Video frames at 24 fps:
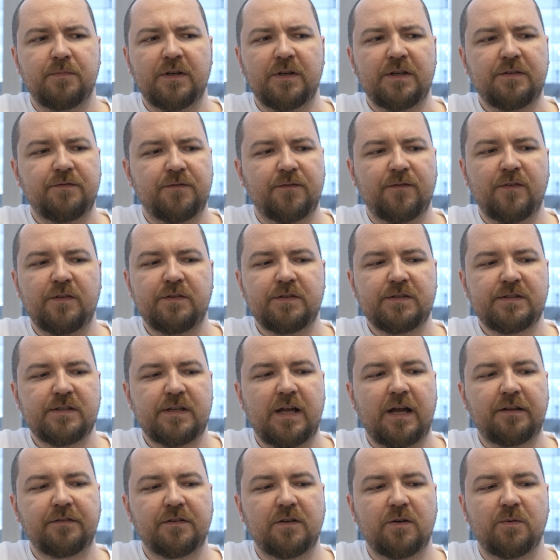if it's
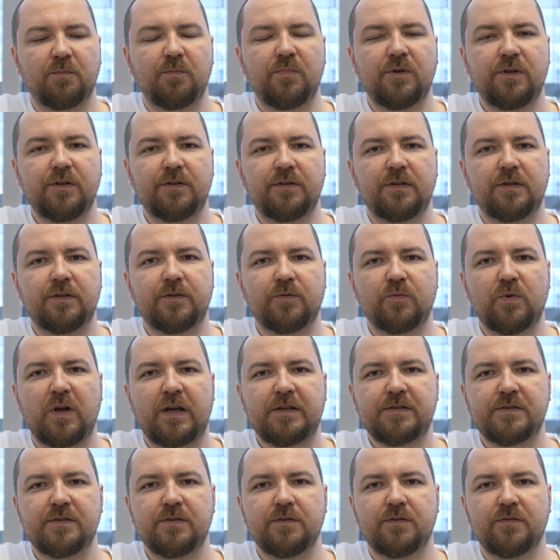not completely
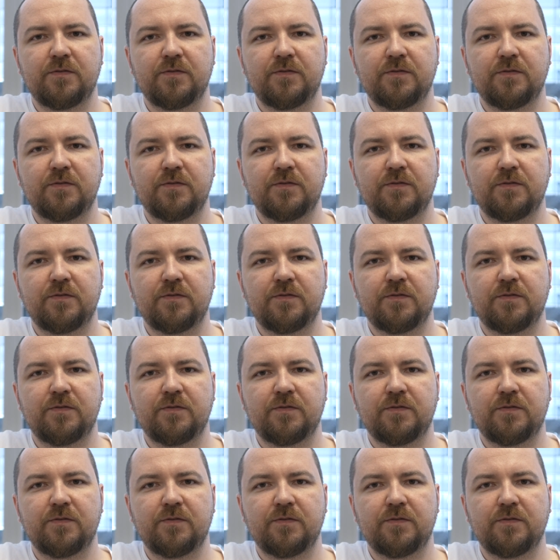rusted